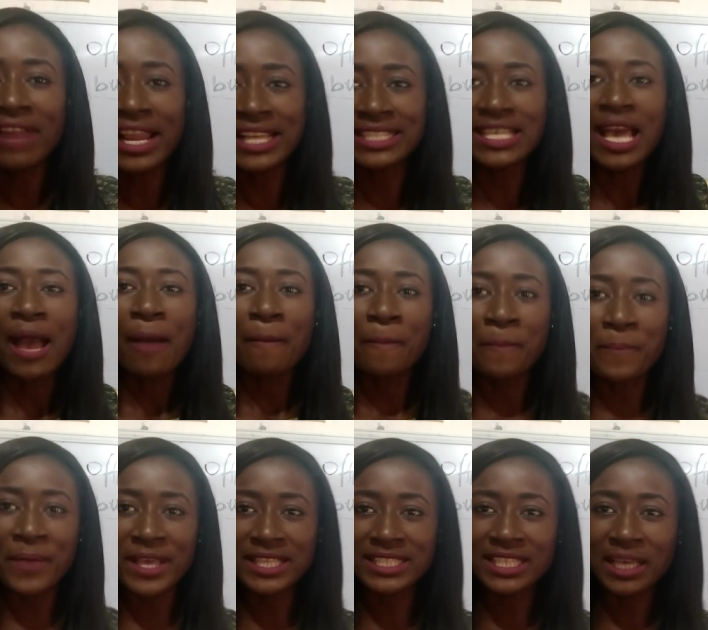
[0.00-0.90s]
write
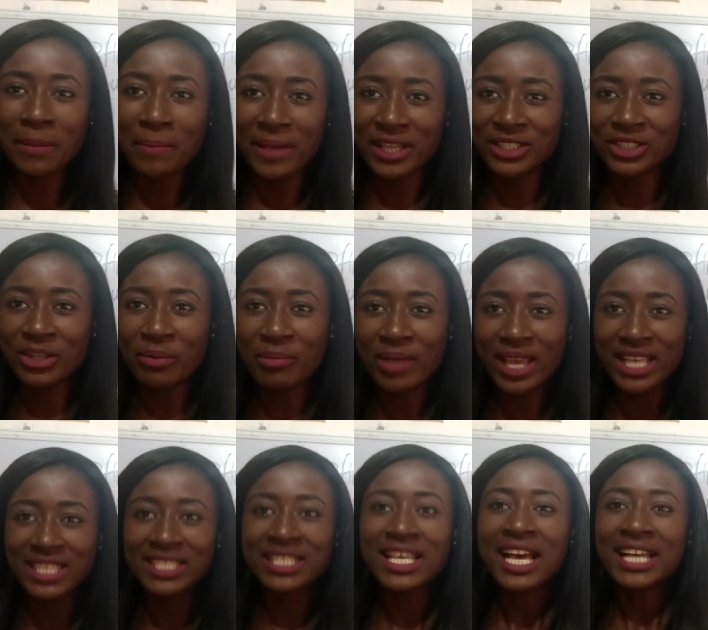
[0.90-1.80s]
basic
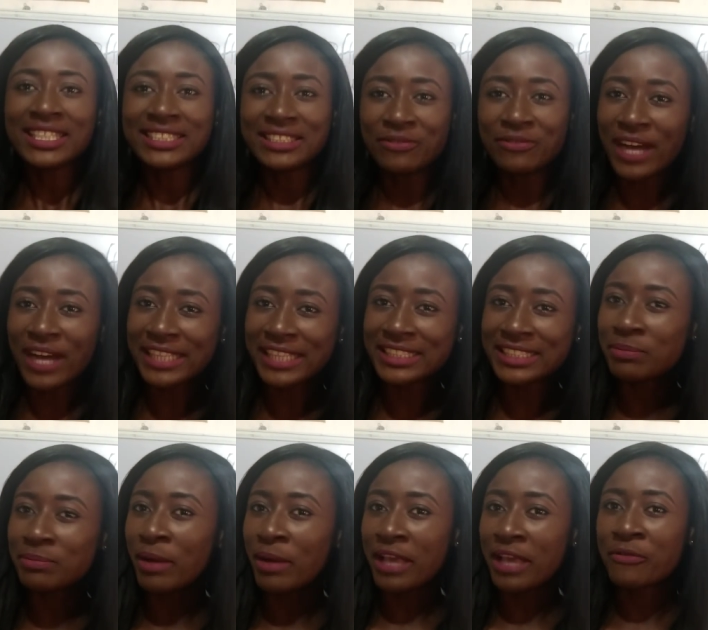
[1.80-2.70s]
measurements, divide
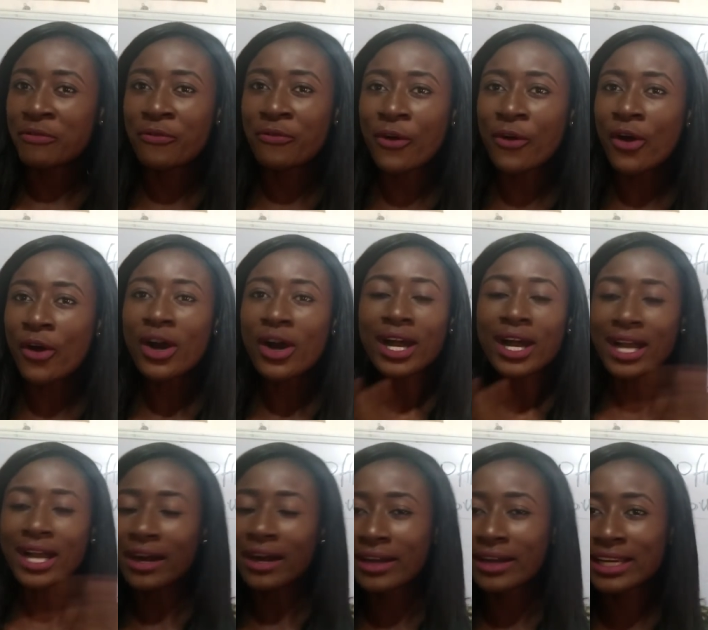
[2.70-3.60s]
it by 4,
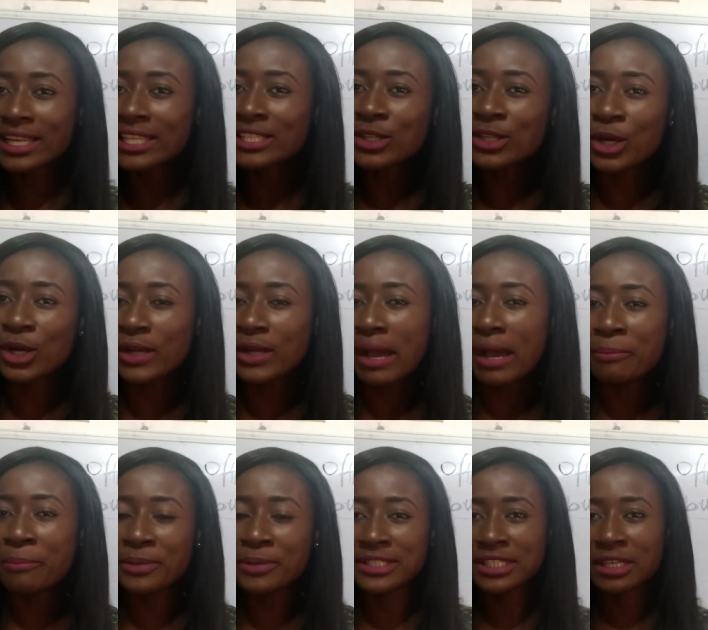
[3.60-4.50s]
calculate all
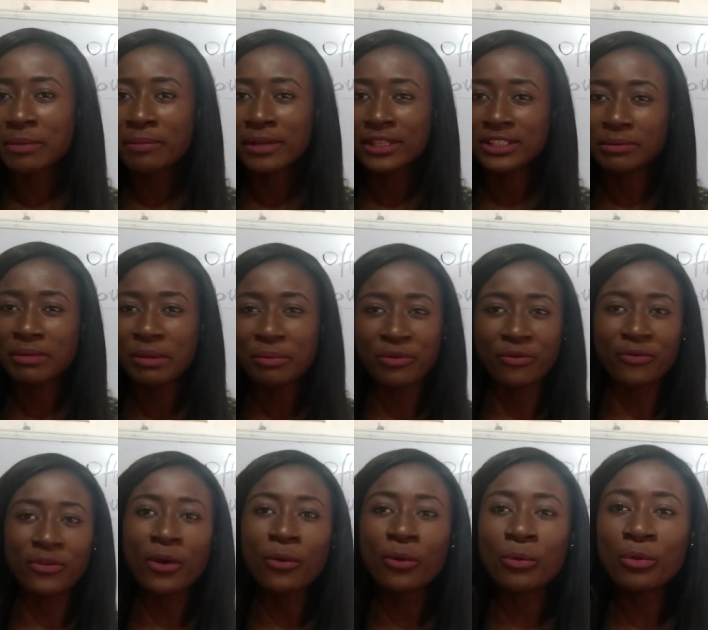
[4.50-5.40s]
our basic measurement
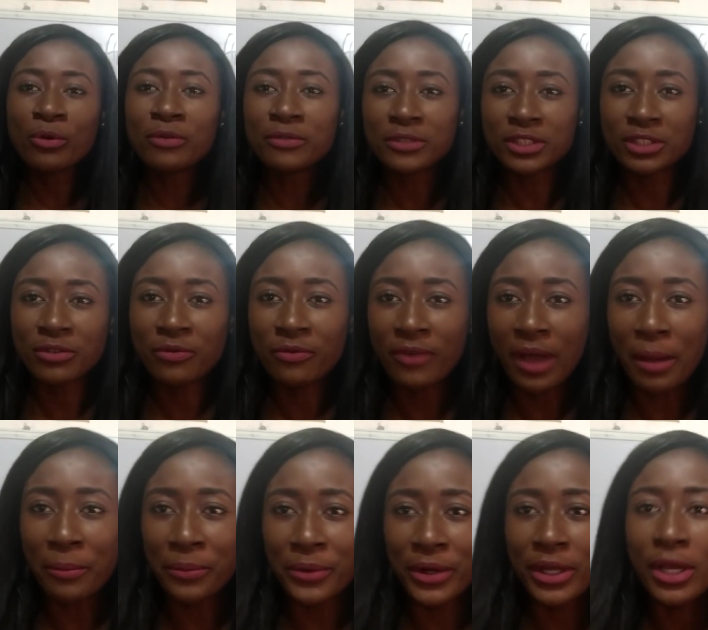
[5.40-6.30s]
before we move to the
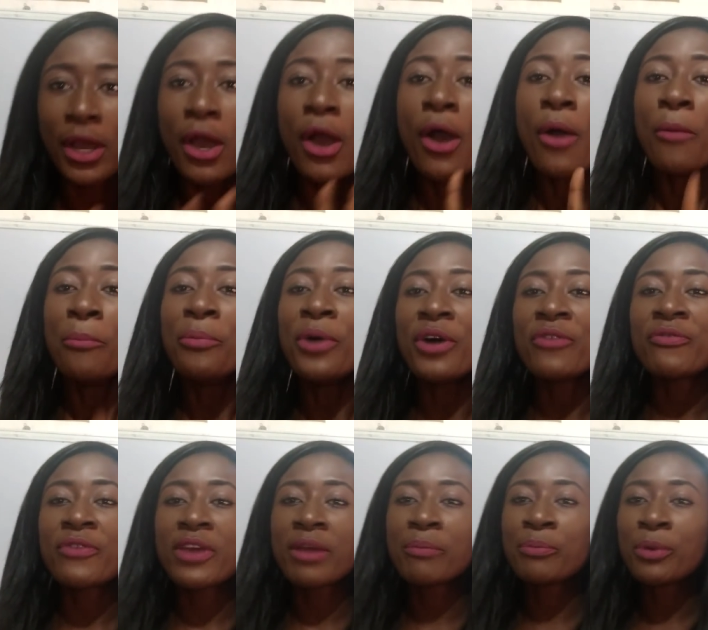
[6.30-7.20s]
fabric.
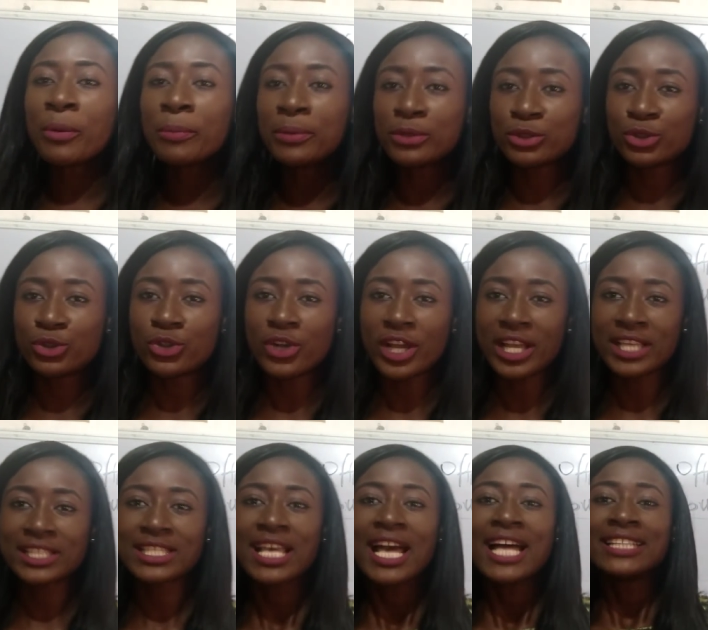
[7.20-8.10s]
But for a bubu
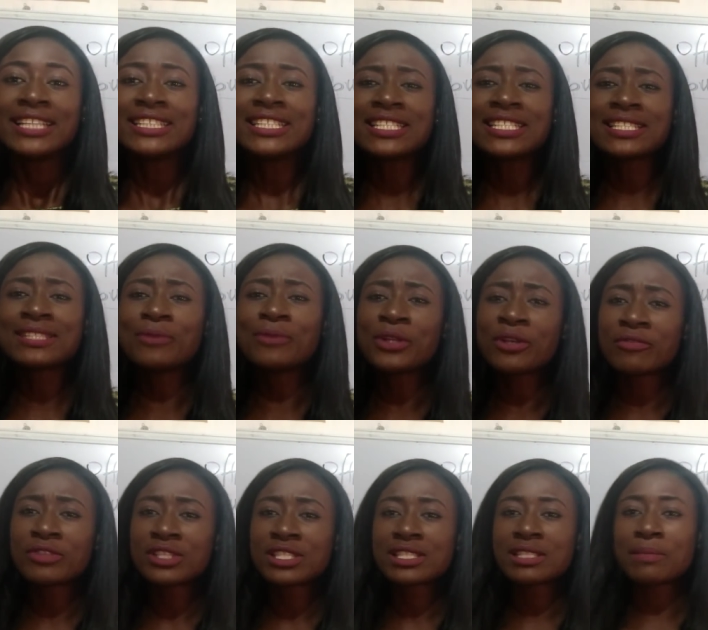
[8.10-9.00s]
dress, this is one
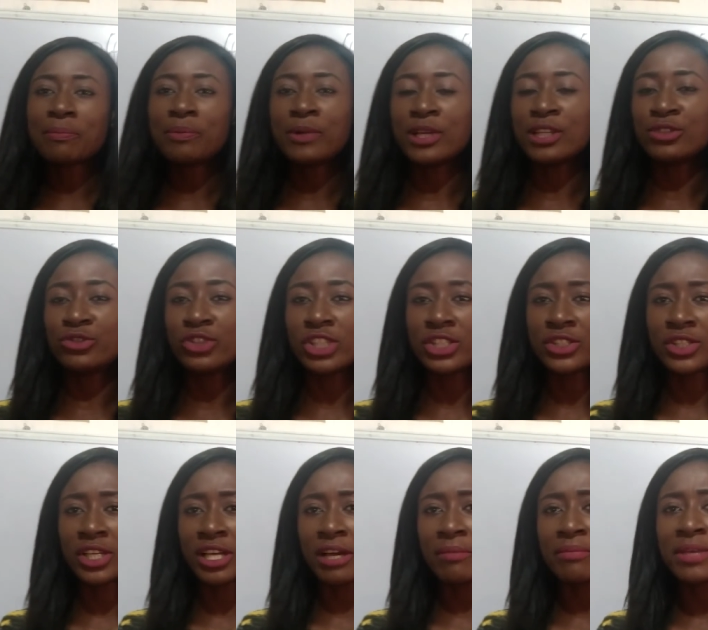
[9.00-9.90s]
of the simplest
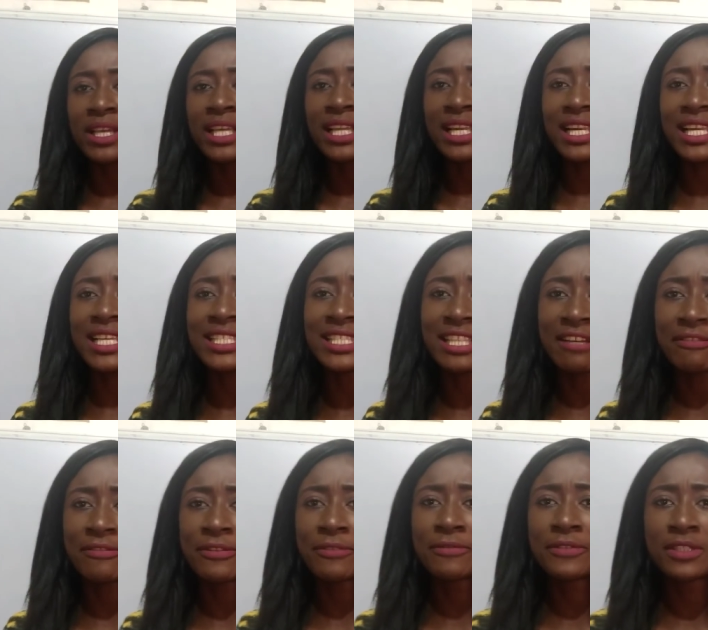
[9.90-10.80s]
dress you can make in less
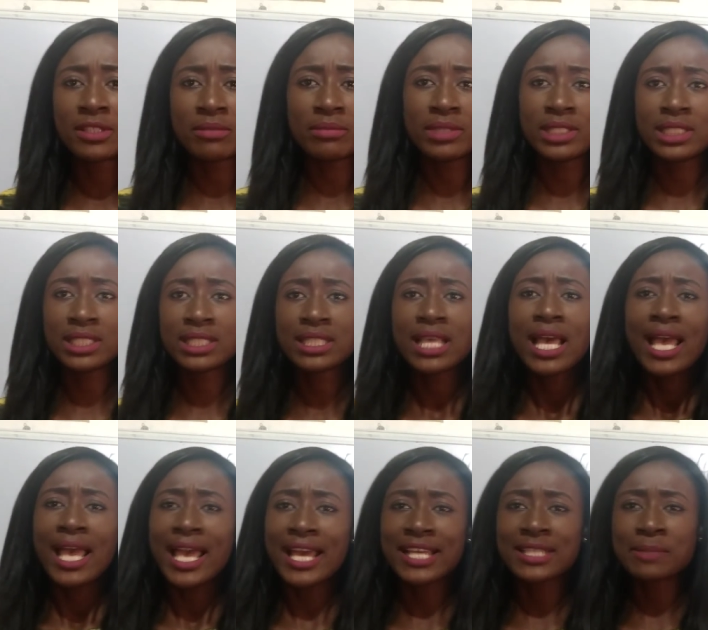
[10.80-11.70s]
than 15 minutes,
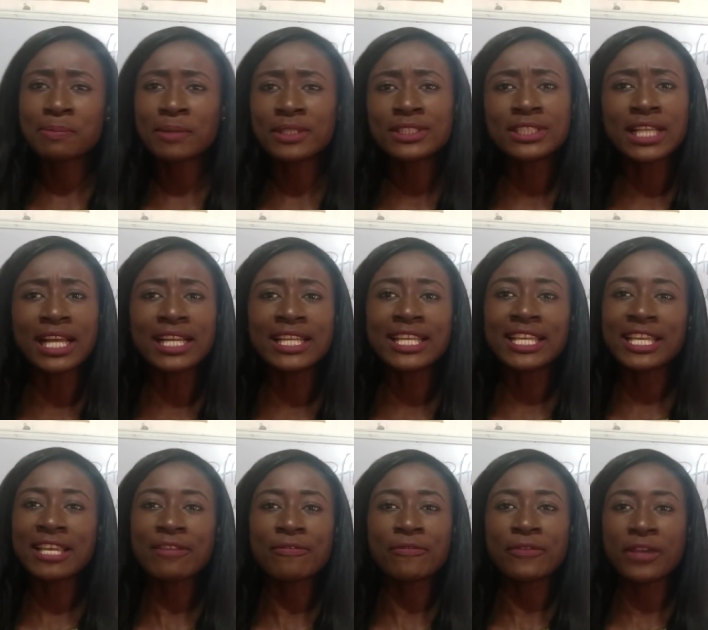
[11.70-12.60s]

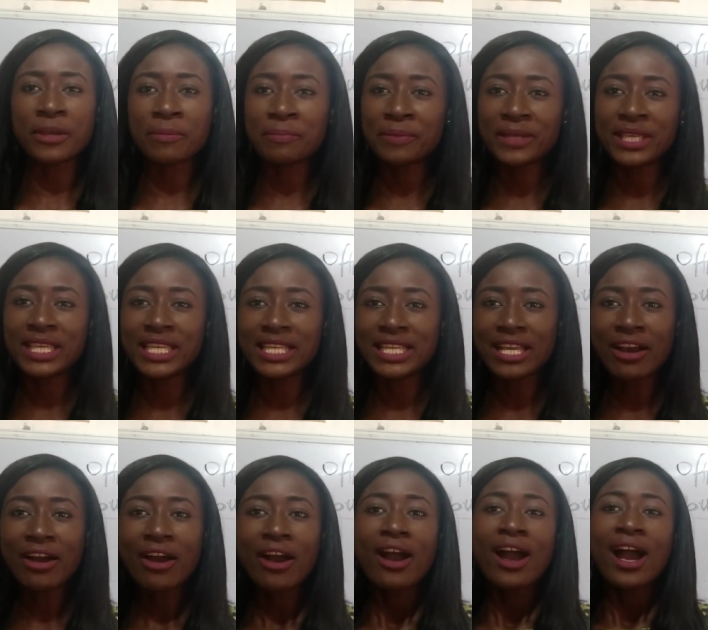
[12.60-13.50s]
especially if you're a
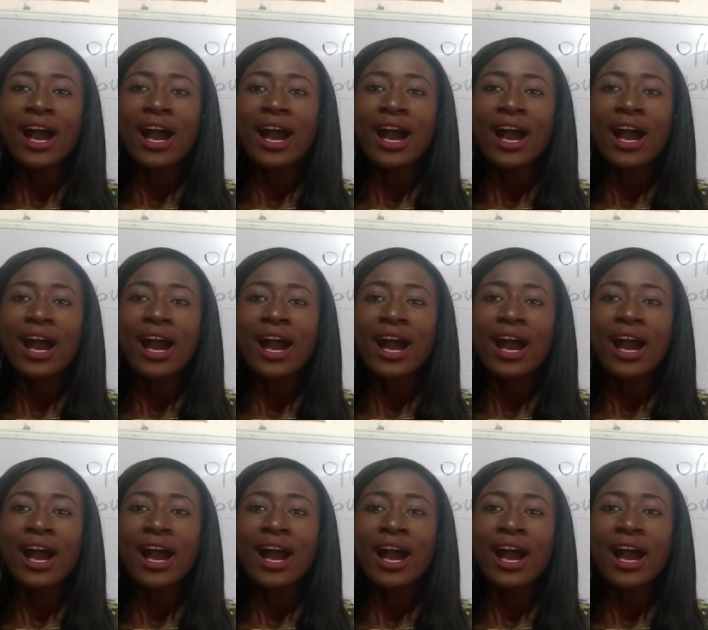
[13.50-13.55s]
beginner.